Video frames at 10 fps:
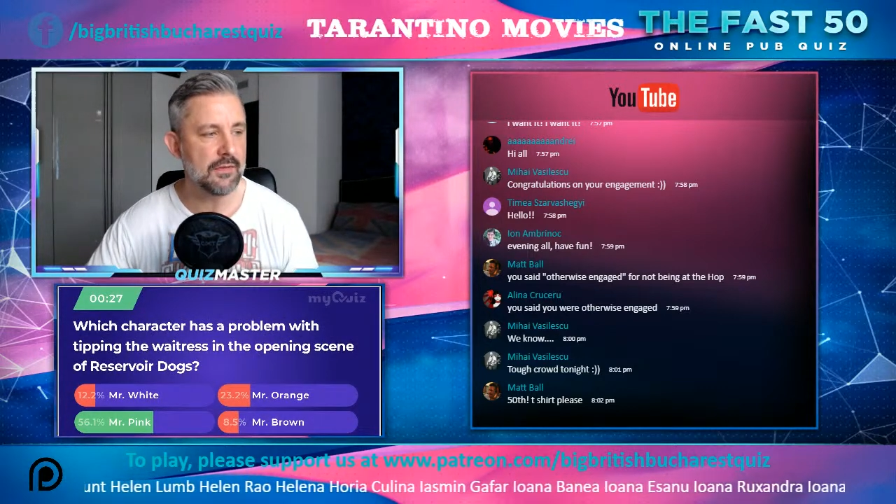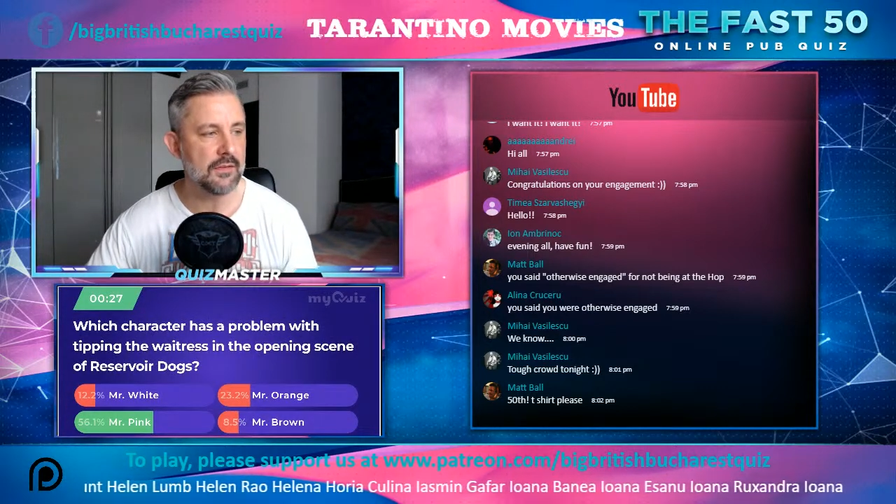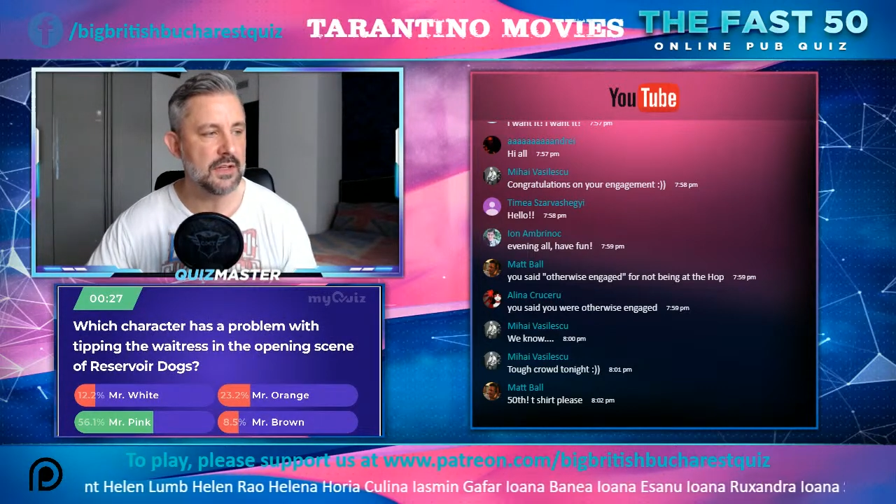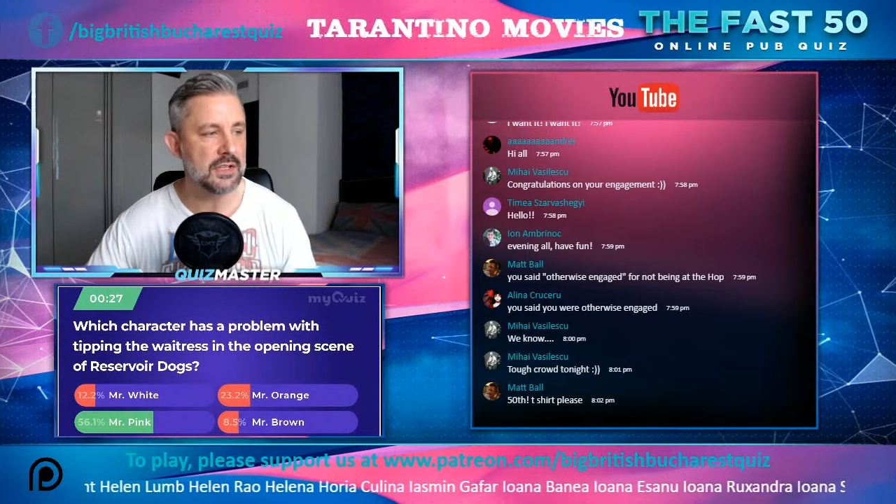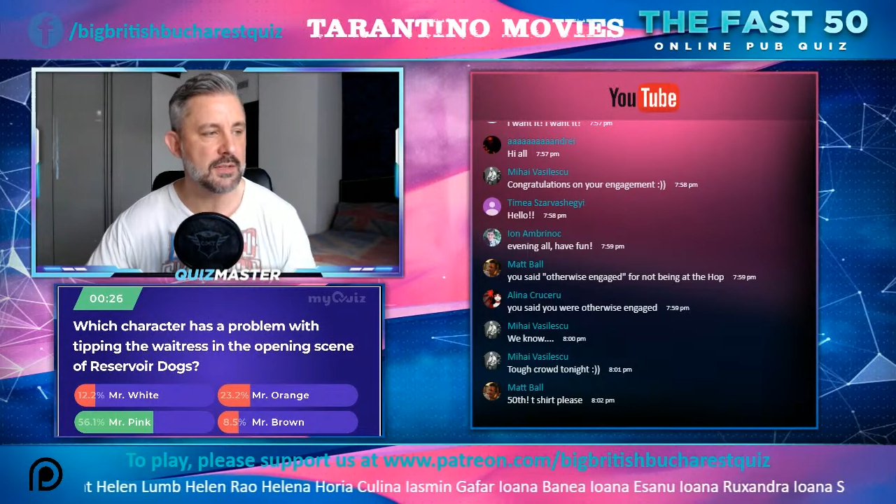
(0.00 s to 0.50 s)

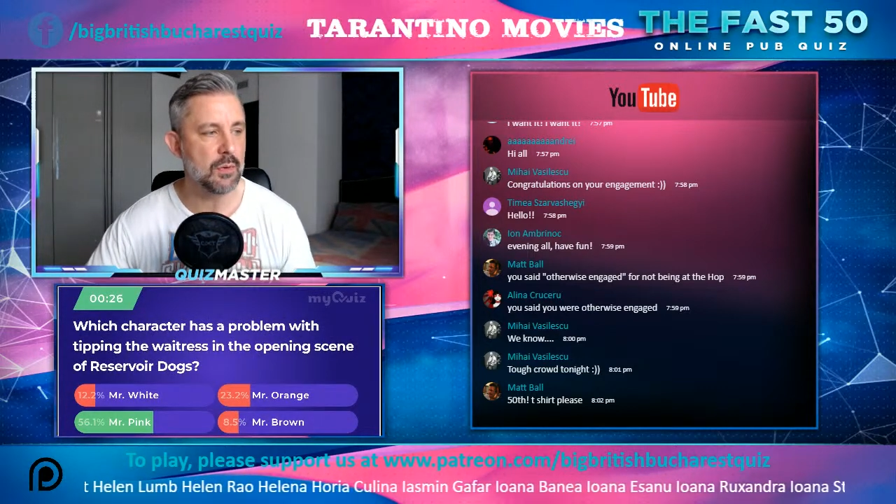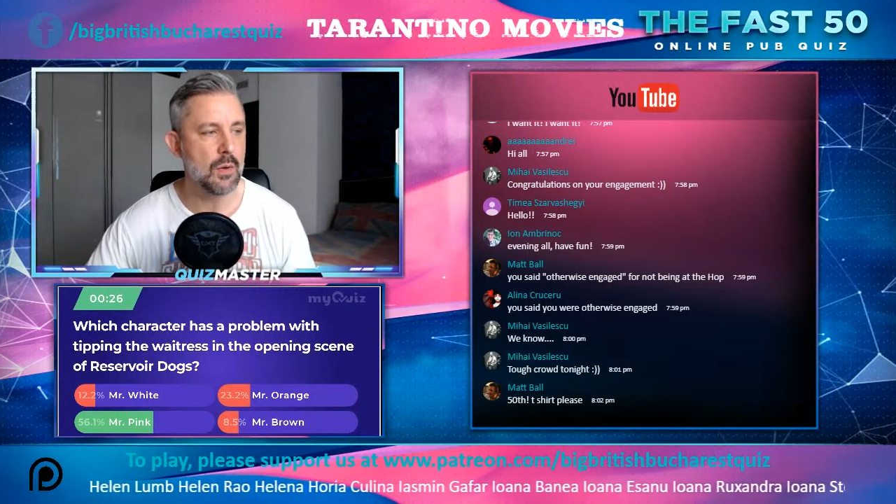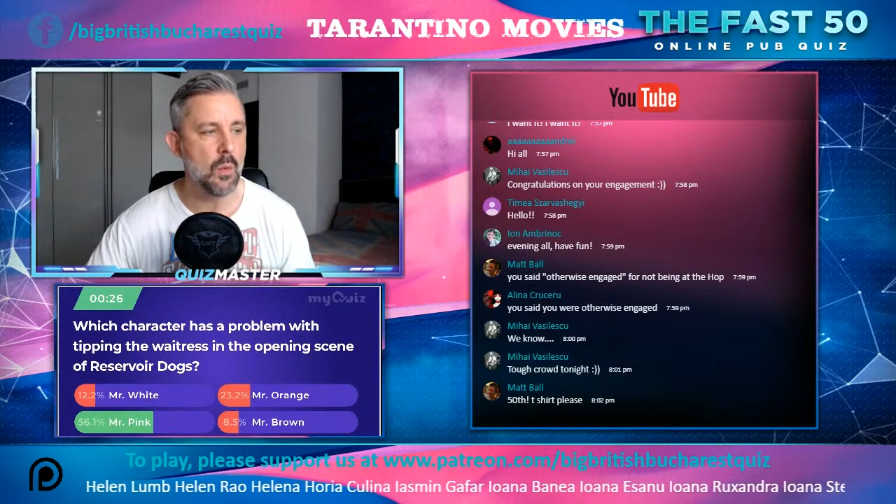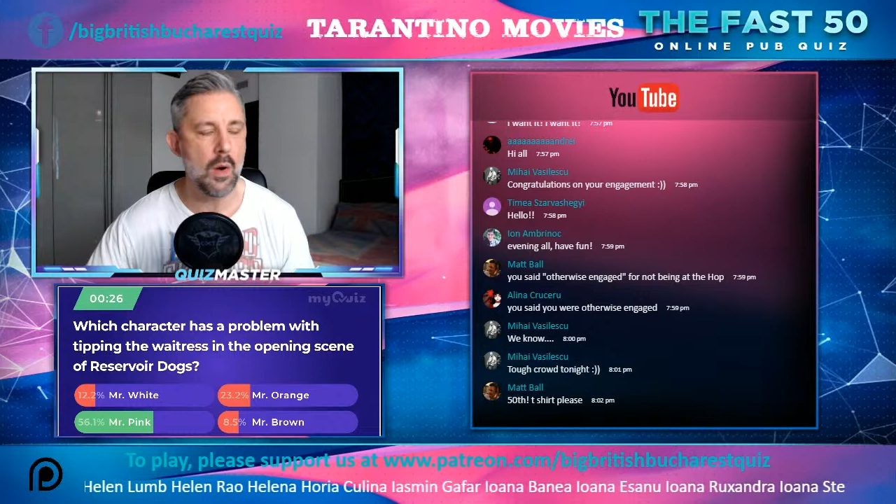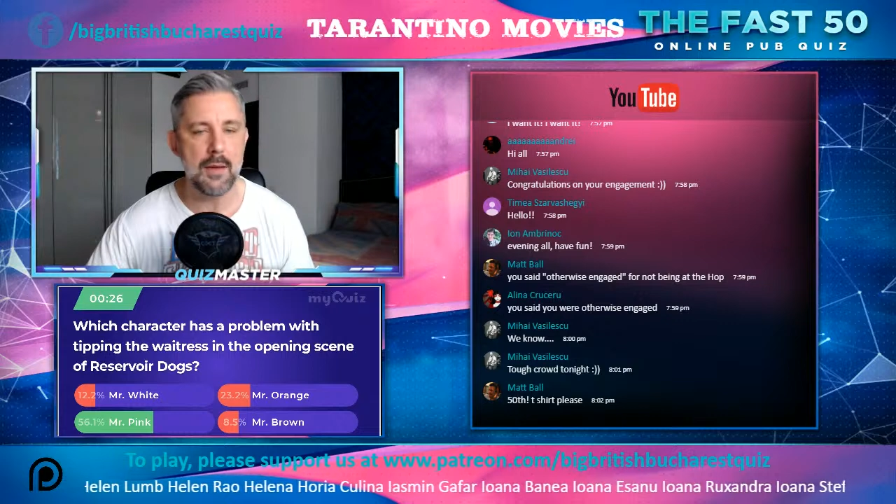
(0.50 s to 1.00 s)

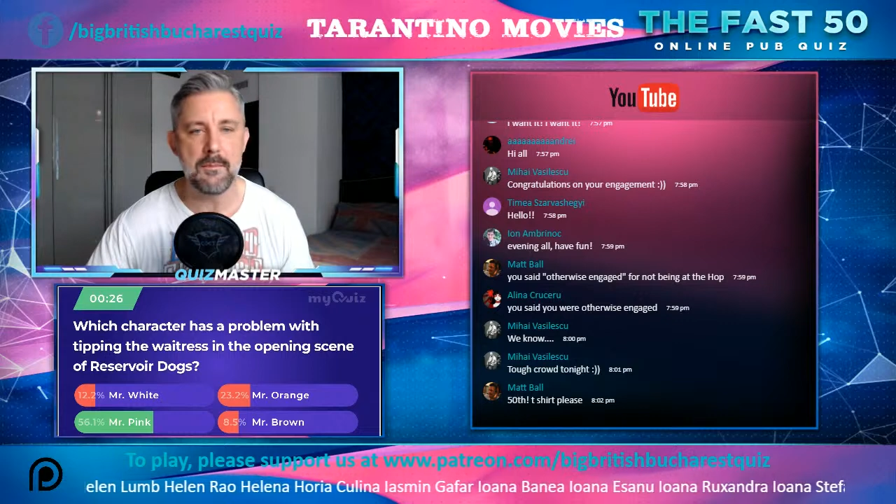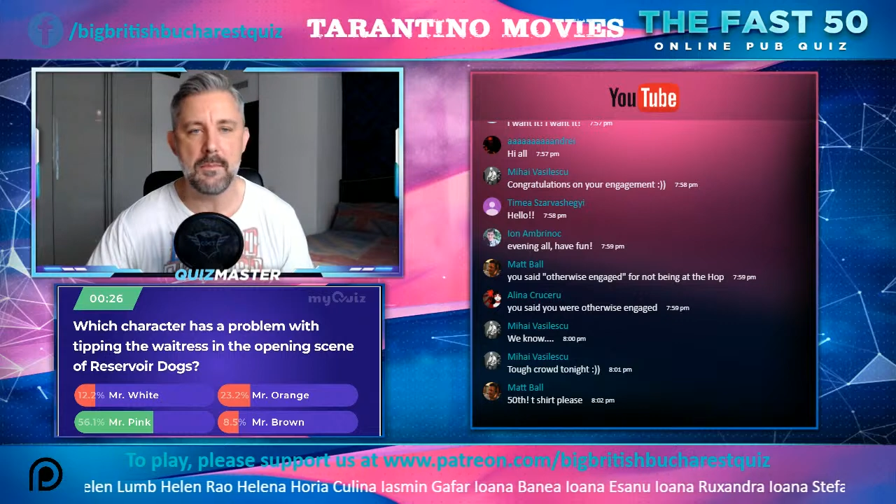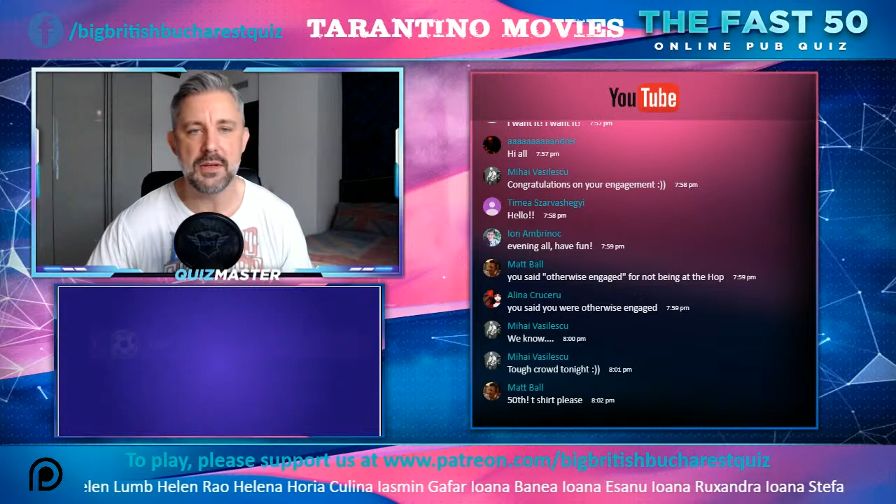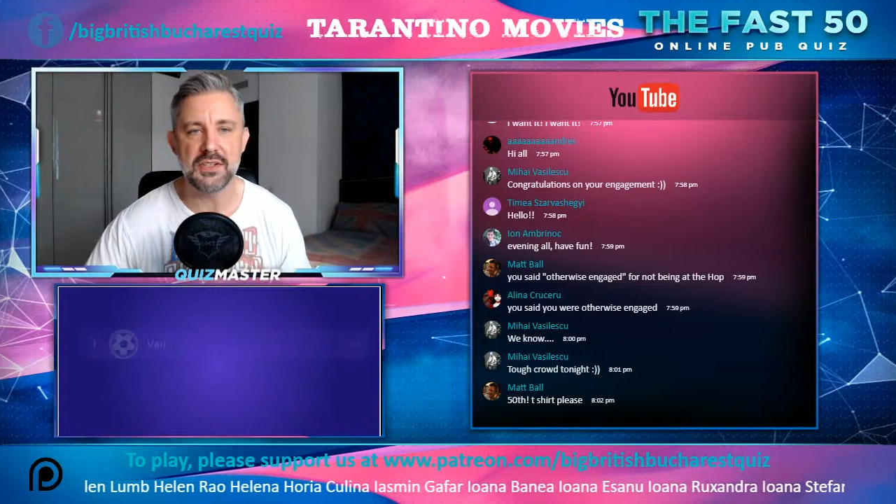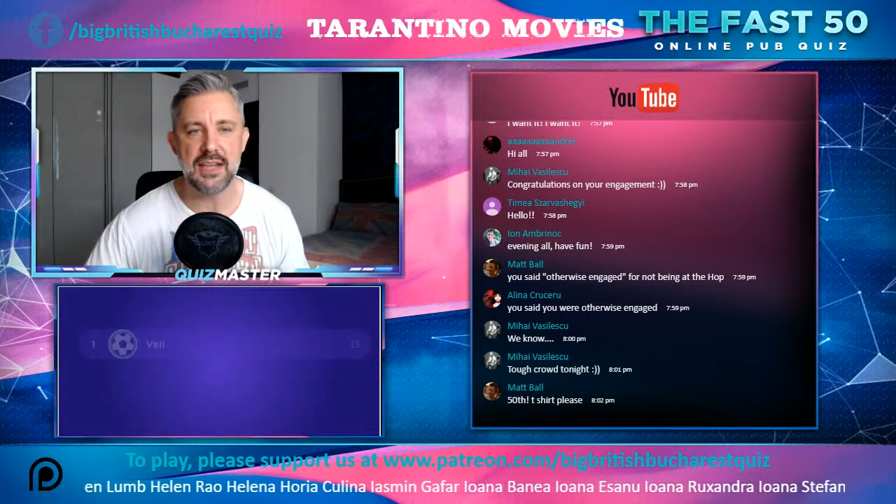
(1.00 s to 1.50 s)

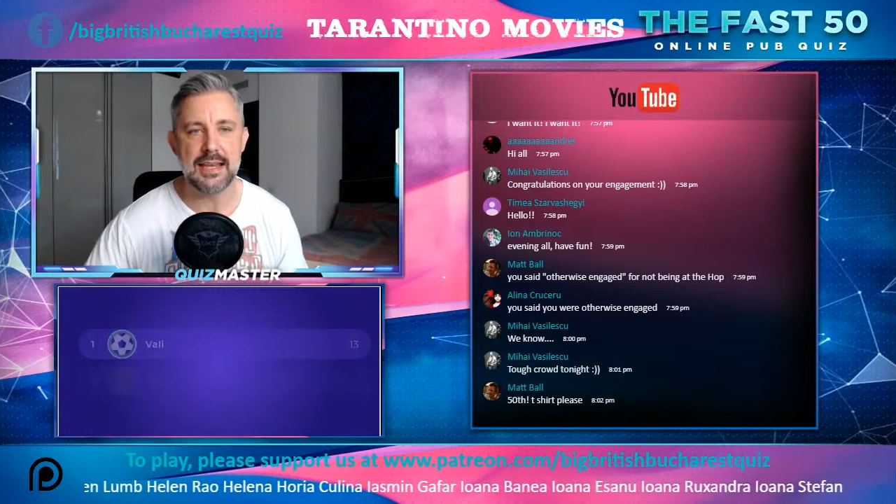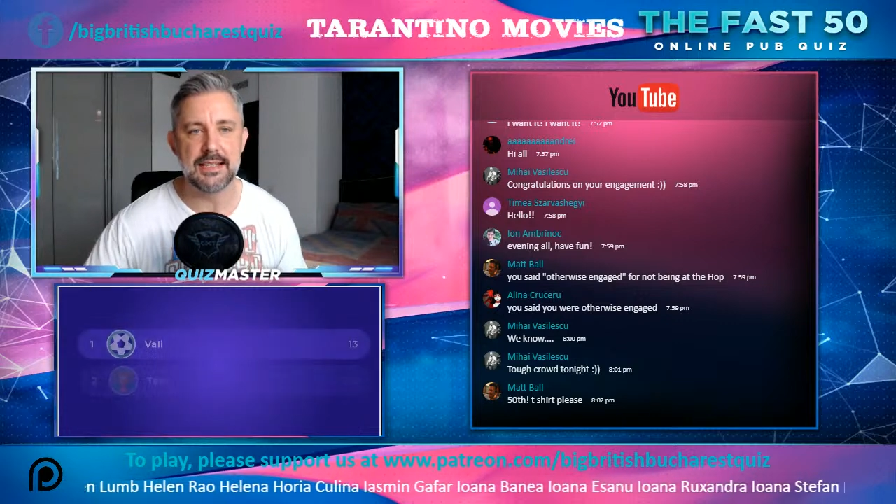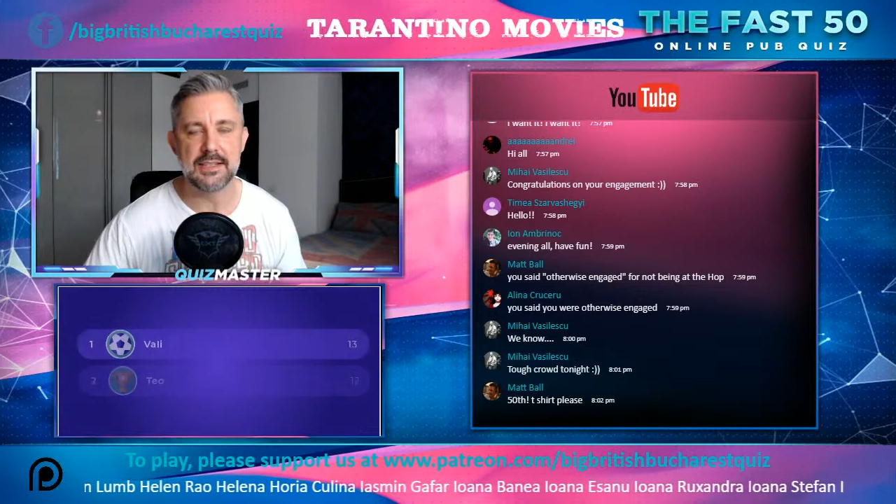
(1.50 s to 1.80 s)
56.1%.